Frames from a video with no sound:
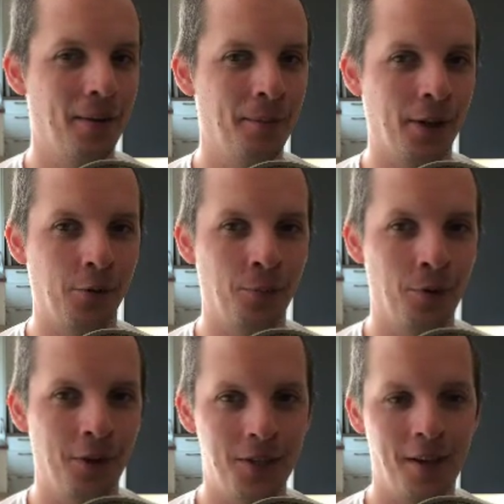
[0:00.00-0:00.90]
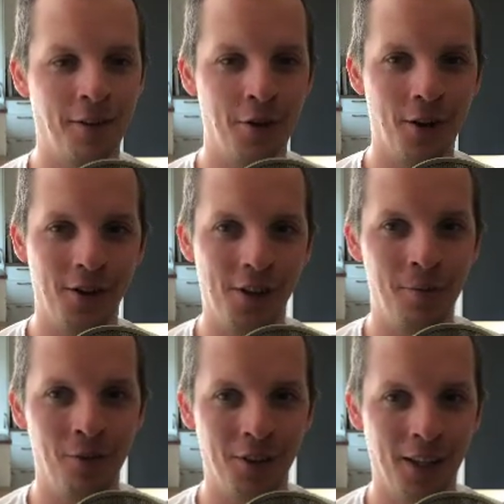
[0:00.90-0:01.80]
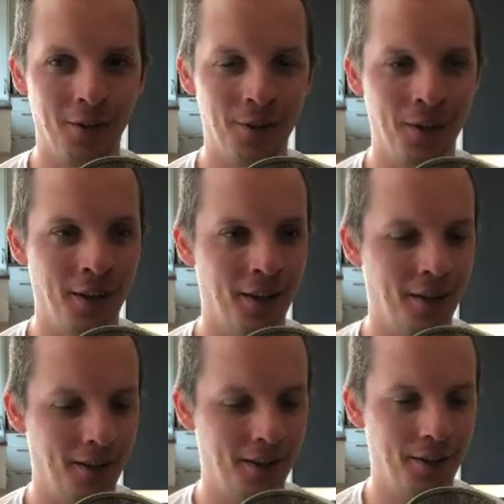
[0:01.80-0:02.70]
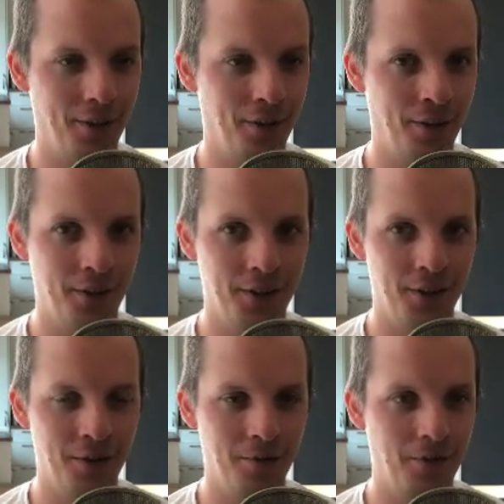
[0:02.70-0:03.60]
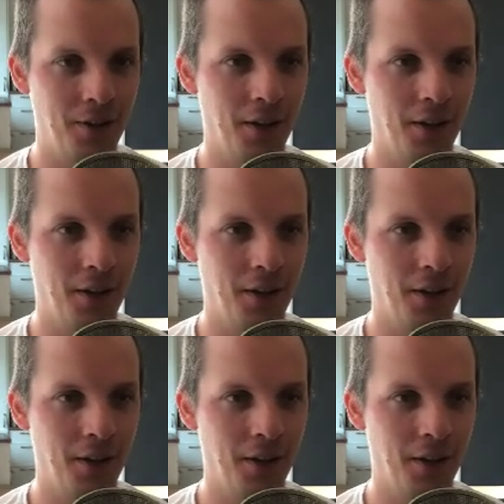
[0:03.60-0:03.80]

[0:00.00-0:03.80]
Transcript: my computer is having a hard time running all the stuff.